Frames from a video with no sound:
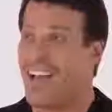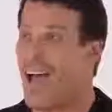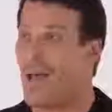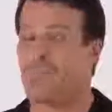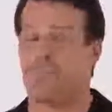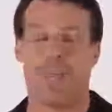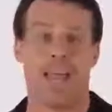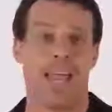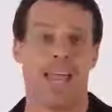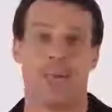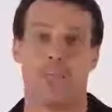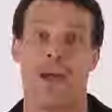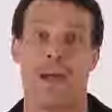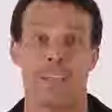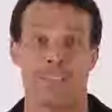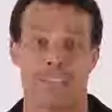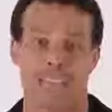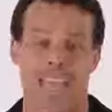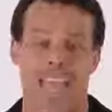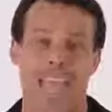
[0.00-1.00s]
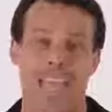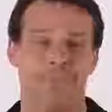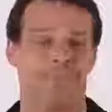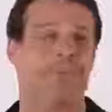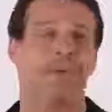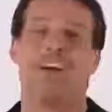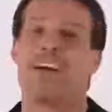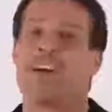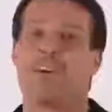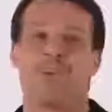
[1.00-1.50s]
I'm planning my
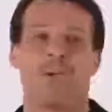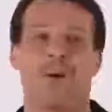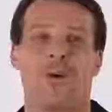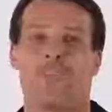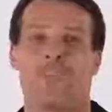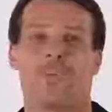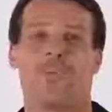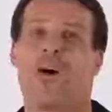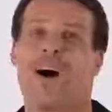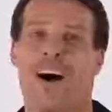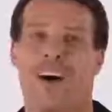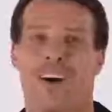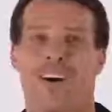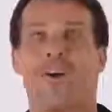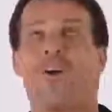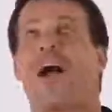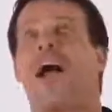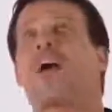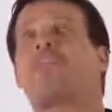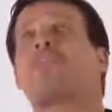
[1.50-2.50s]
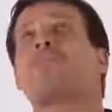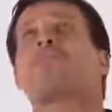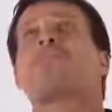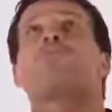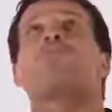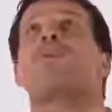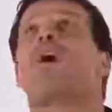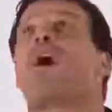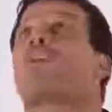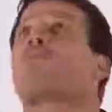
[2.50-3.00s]
escape, wherever you are. Or I have
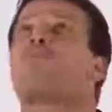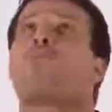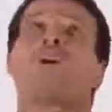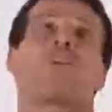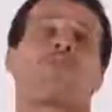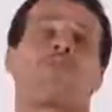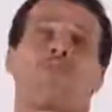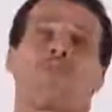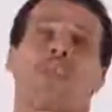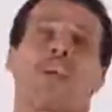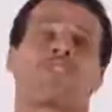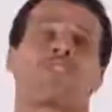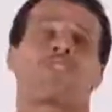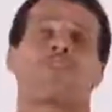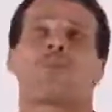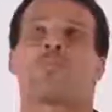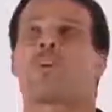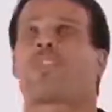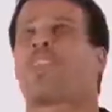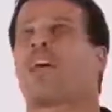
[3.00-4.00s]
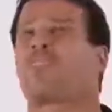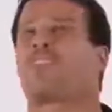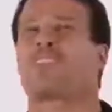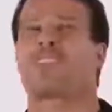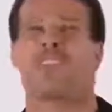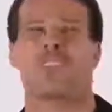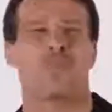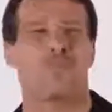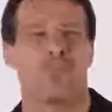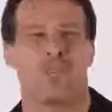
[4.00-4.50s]
a wonderful relationship, we love
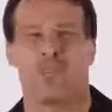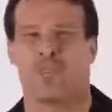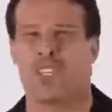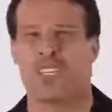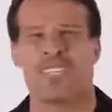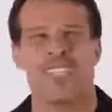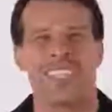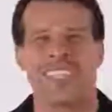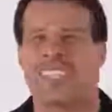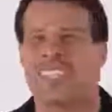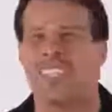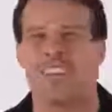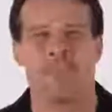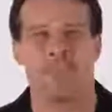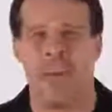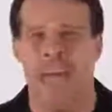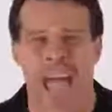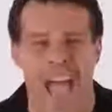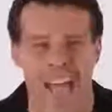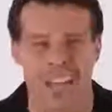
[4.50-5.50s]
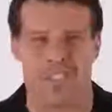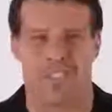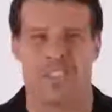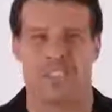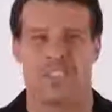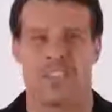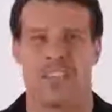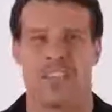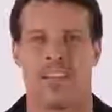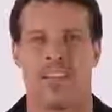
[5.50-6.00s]
each other, but there just isn't enough
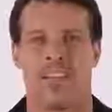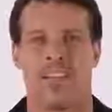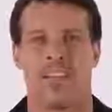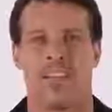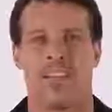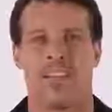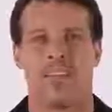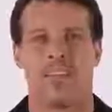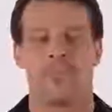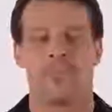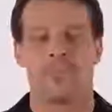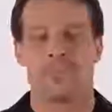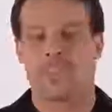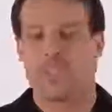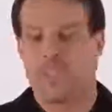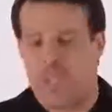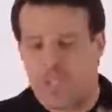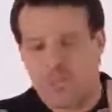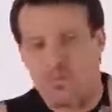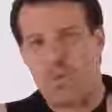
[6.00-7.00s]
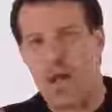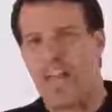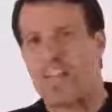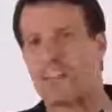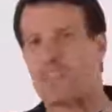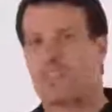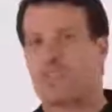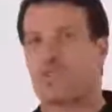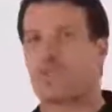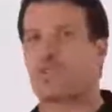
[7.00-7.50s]
passion. Just write
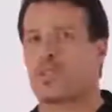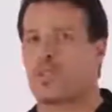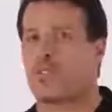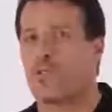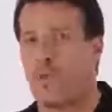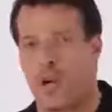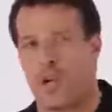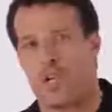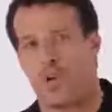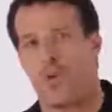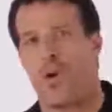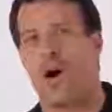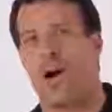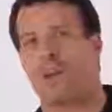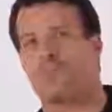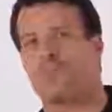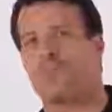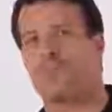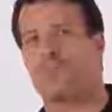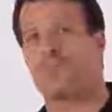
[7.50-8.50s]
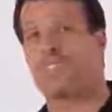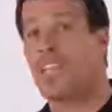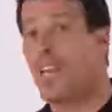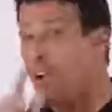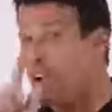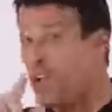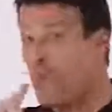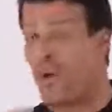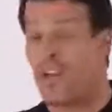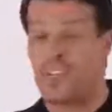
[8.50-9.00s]
the truth of where you are. The
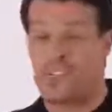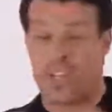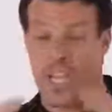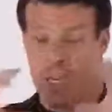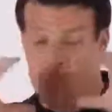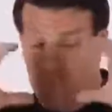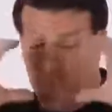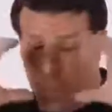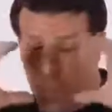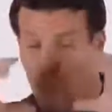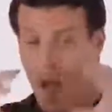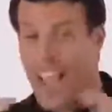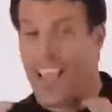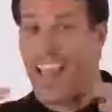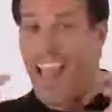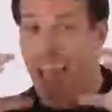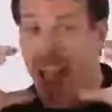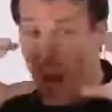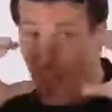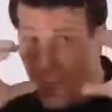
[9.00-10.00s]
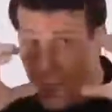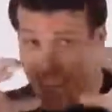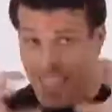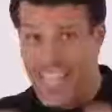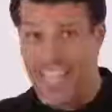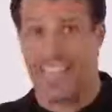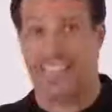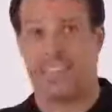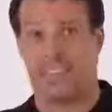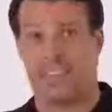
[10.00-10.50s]
area you want to change, but write how it
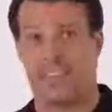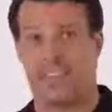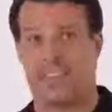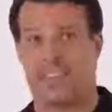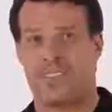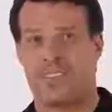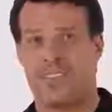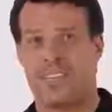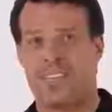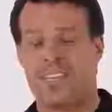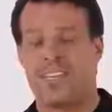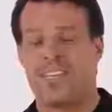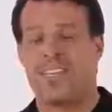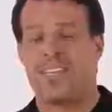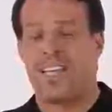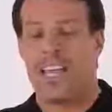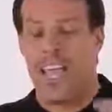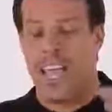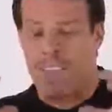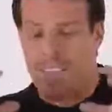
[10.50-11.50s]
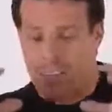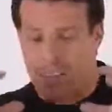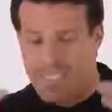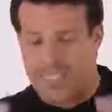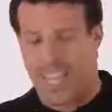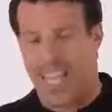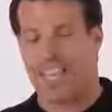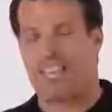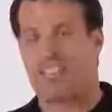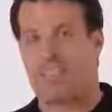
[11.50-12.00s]
is. And then the
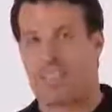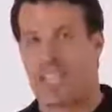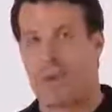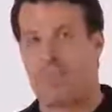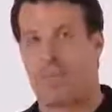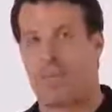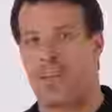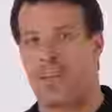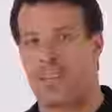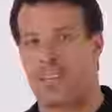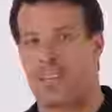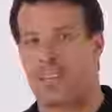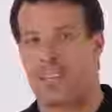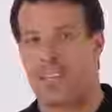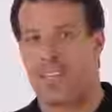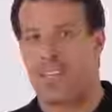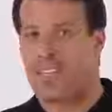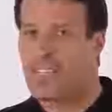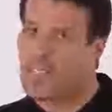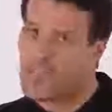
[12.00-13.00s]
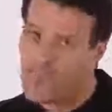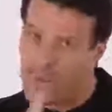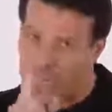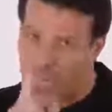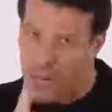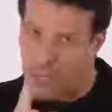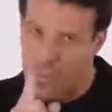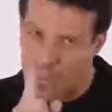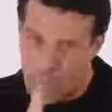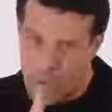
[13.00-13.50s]
second step is, this is where
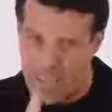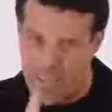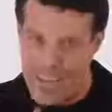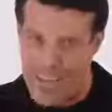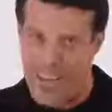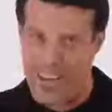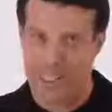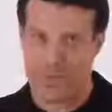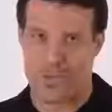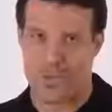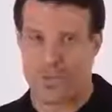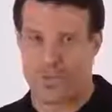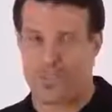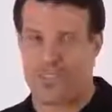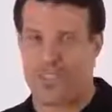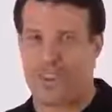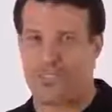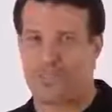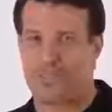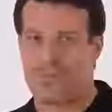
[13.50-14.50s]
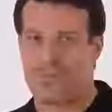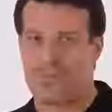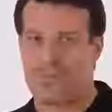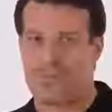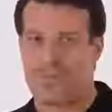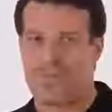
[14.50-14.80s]
you gotta be really honest with yourself.